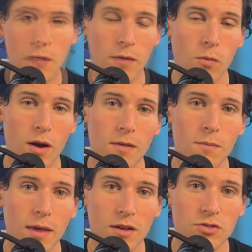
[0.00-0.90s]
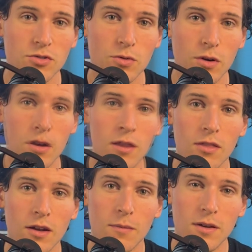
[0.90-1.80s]
but I want to make sure
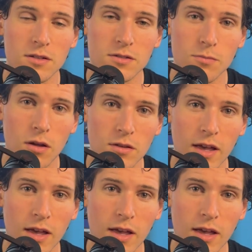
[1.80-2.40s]
that I'm in a small